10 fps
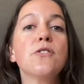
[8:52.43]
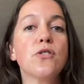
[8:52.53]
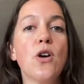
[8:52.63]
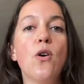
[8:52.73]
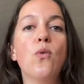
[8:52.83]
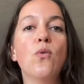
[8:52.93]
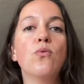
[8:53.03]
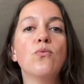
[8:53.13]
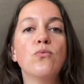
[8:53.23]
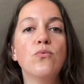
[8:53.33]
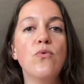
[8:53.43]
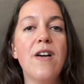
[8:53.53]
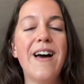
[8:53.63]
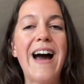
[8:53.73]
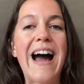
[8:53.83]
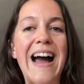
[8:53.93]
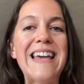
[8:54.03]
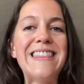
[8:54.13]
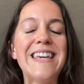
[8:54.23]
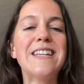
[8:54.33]
So
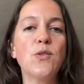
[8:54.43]
I think